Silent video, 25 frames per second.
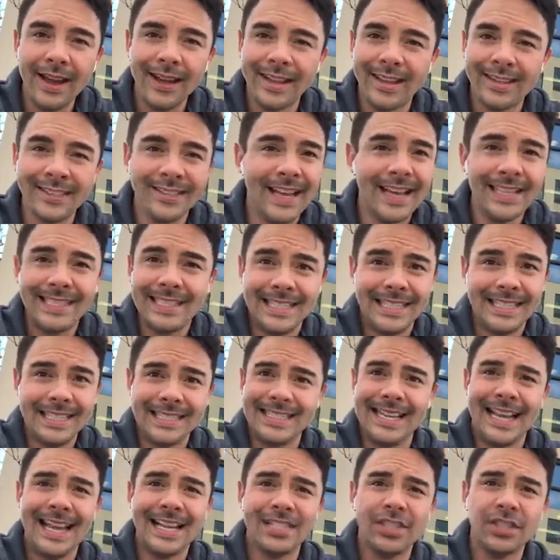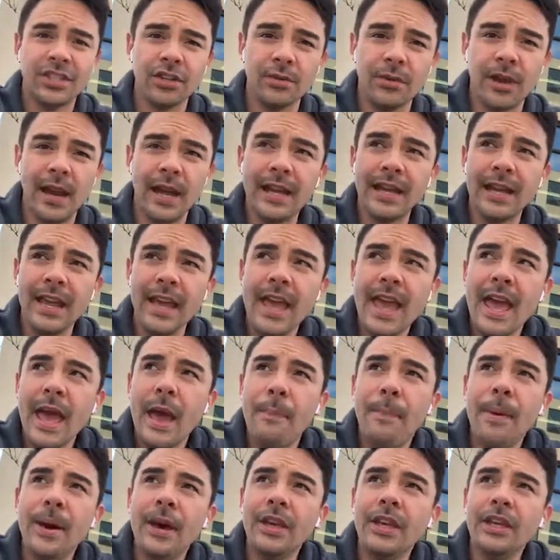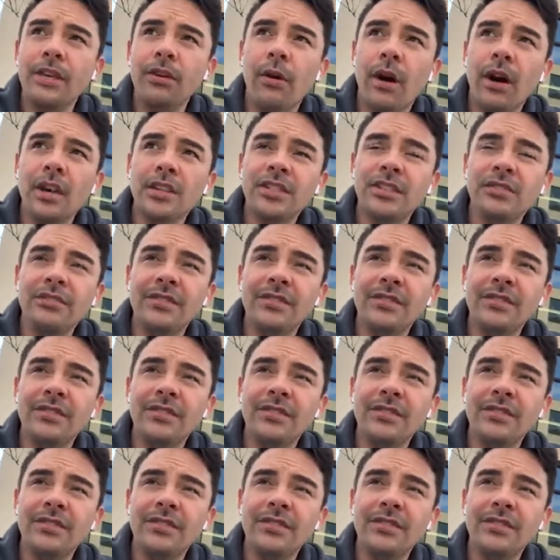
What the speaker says: because that's a disaster, right? But you also